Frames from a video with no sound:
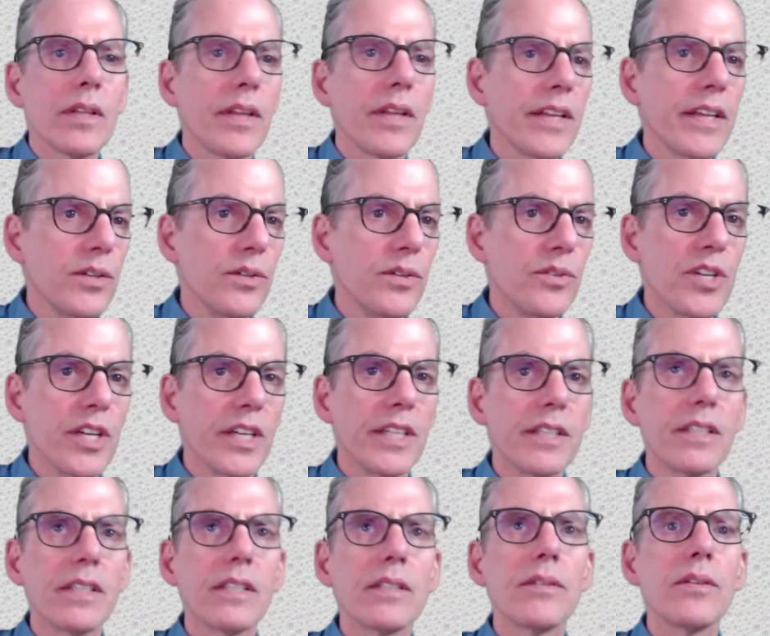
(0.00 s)
Thank you,
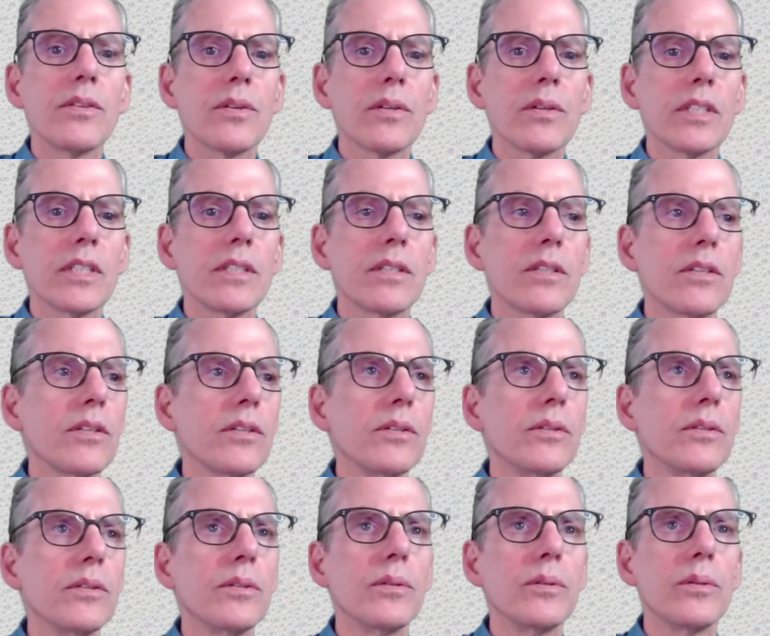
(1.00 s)
Jen. Trying
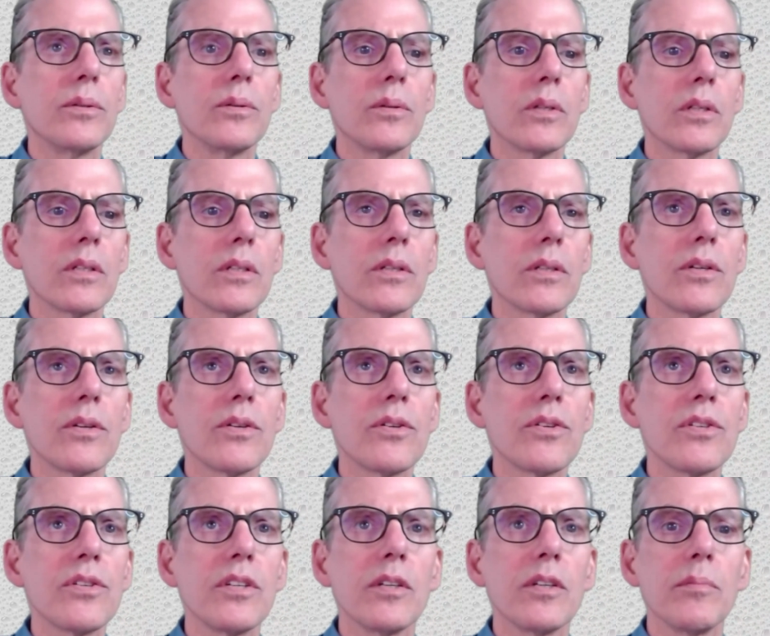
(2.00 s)
to
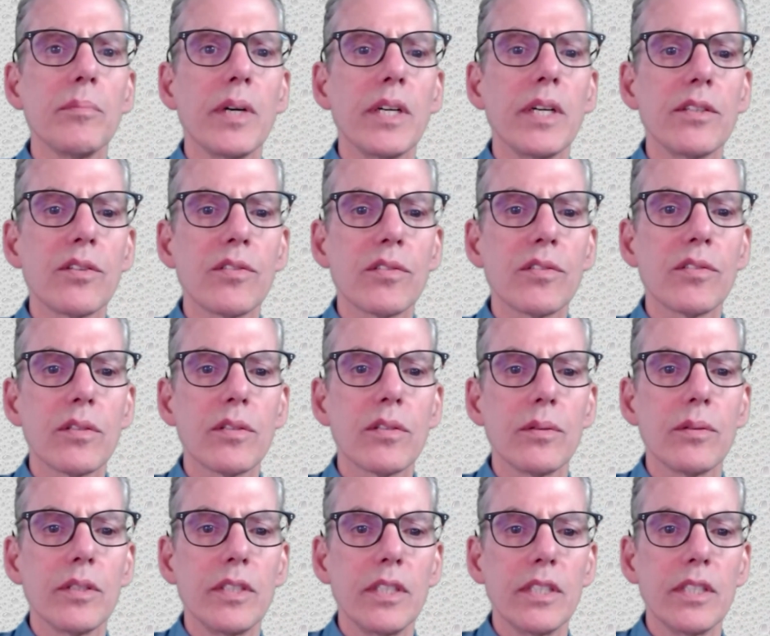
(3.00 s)
share my
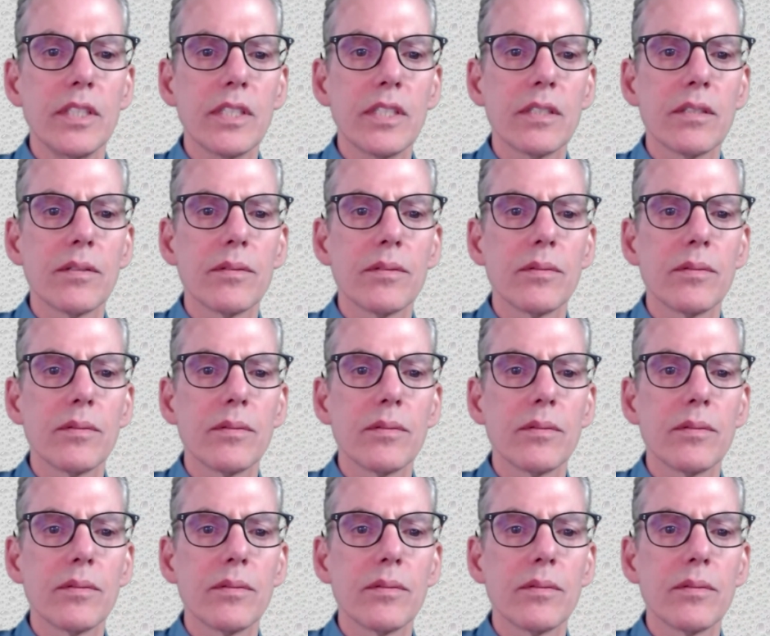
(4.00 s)
screen.